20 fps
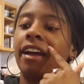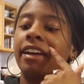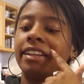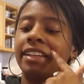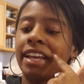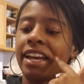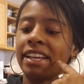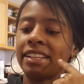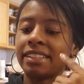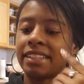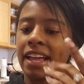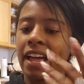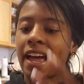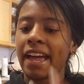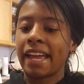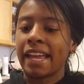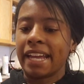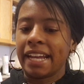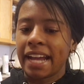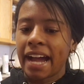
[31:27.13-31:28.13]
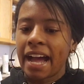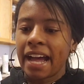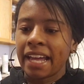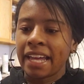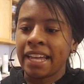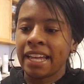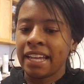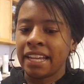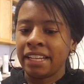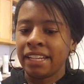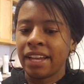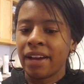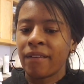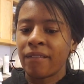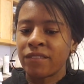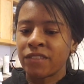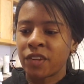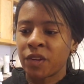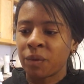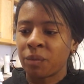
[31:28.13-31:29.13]
yes, I got it
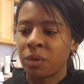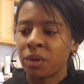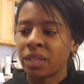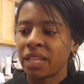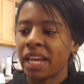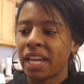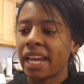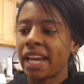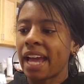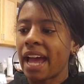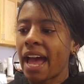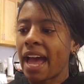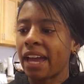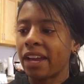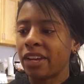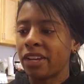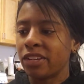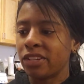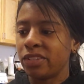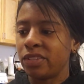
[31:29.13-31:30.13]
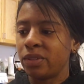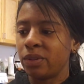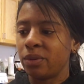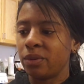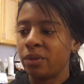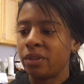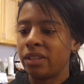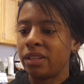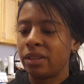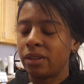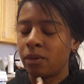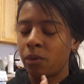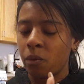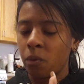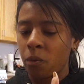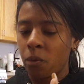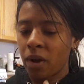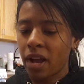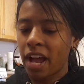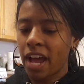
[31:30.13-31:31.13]
enough to where, like, I could do
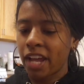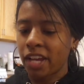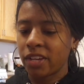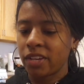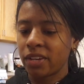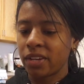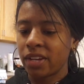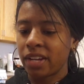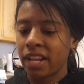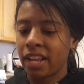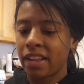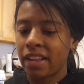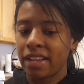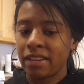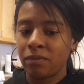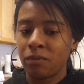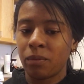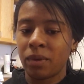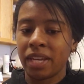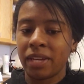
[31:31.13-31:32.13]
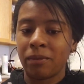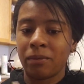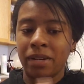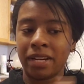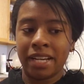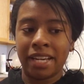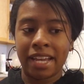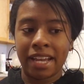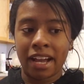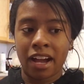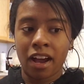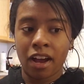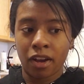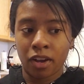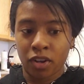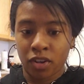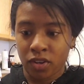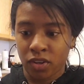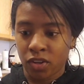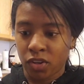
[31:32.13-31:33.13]
what I could and we would get a
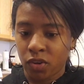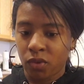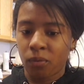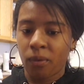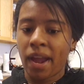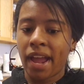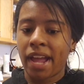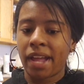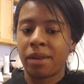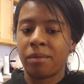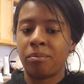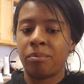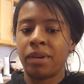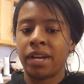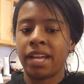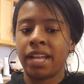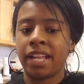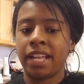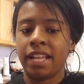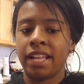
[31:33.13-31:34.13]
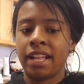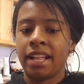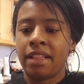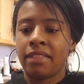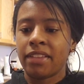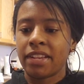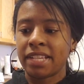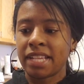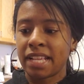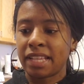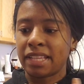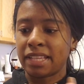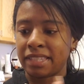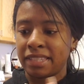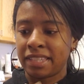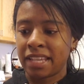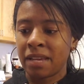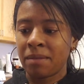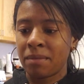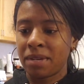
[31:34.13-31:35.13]
good grade, but that's not the
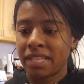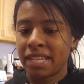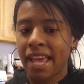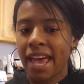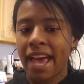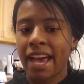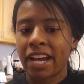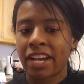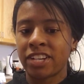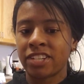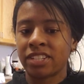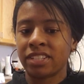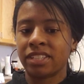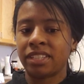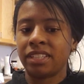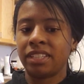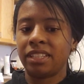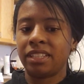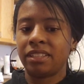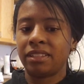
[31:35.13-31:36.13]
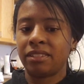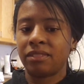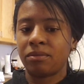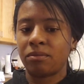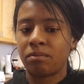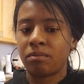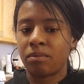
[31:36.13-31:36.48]
same as actually